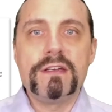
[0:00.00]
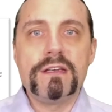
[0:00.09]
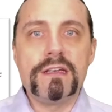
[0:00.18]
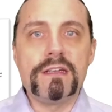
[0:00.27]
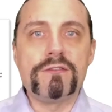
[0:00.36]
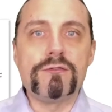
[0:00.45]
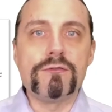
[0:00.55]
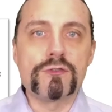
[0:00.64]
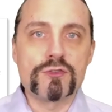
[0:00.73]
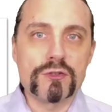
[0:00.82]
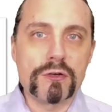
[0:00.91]
into
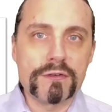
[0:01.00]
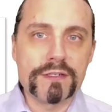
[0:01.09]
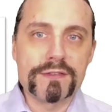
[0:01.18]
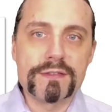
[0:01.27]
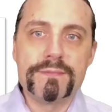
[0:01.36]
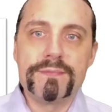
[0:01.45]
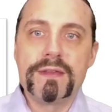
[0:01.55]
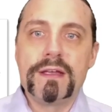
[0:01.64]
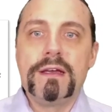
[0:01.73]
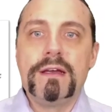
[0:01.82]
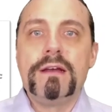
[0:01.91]
stories.
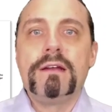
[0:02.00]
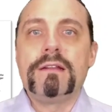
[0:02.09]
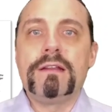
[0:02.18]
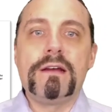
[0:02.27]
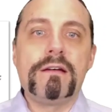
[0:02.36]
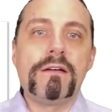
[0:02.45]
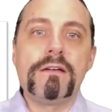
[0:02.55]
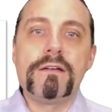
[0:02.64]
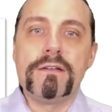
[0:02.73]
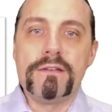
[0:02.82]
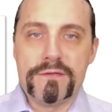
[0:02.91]
There
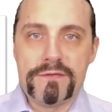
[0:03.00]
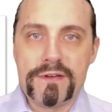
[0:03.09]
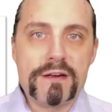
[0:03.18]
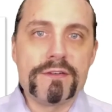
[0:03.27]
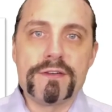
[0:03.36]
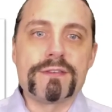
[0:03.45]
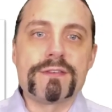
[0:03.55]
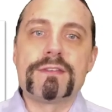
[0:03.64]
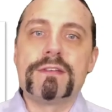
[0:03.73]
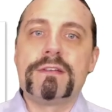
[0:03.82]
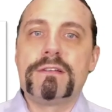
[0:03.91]
are
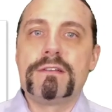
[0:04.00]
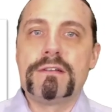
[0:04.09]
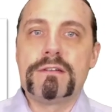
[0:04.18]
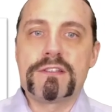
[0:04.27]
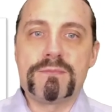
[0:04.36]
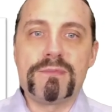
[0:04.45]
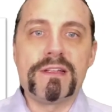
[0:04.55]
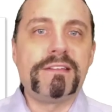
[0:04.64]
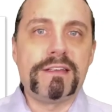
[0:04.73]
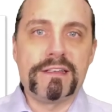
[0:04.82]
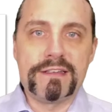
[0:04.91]
various
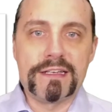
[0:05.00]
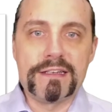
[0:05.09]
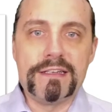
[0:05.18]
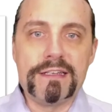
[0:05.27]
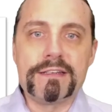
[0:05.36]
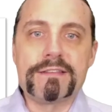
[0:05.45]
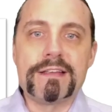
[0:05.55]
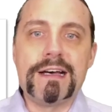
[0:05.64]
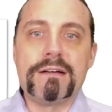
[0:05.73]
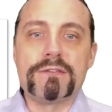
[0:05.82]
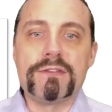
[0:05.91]
splitting techniques
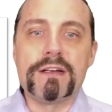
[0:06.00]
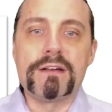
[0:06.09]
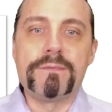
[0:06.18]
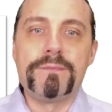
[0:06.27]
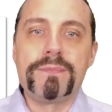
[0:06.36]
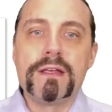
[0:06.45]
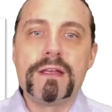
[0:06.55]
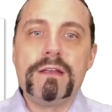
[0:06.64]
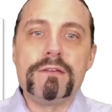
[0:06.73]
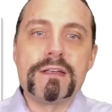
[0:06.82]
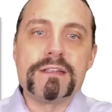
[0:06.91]
out there.
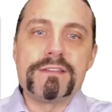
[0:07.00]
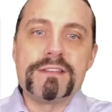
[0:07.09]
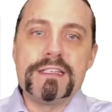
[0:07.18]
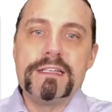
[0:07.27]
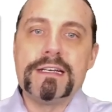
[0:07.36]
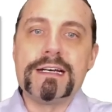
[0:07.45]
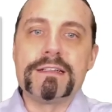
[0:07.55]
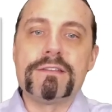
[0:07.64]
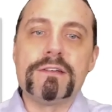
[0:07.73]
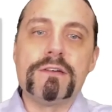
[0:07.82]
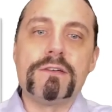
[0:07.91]
You can see
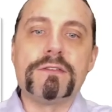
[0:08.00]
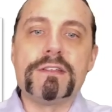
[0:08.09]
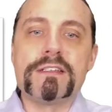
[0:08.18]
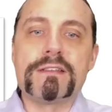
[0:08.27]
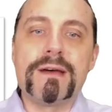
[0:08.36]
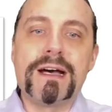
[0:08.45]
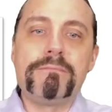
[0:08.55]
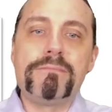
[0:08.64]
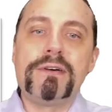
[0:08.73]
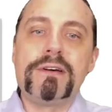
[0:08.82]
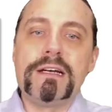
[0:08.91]
that on this
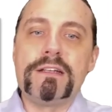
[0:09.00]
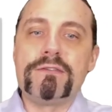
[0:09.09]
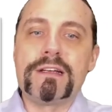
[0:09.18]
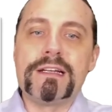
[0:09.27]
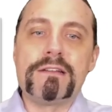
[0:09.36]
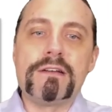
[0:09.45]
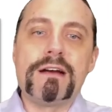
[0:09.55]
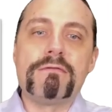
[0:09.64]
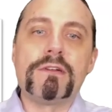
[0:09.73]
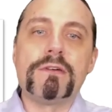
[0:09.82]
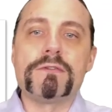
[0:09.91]
map, and you can
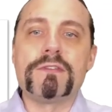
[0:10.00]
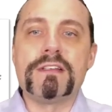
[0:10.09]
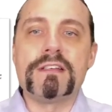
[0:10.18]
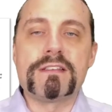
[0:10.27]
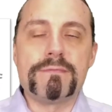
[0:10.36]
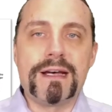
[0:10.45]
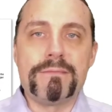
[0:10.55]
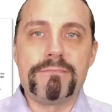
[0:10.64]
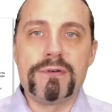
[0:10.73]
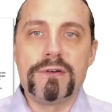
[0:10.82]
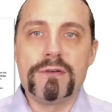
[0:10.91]
download this
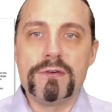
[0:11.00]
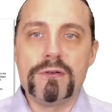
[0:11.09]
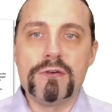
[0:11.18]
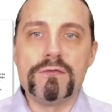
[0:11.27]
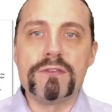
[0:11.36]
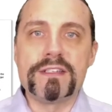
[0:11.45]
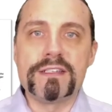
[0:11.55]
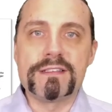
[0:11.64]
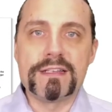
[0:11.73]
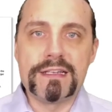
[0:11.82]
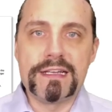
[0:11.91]
map over
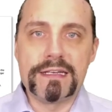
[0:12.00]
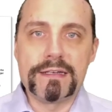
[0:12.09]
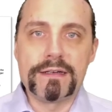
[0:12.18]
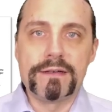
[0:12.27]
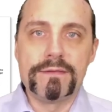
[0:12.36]
this link.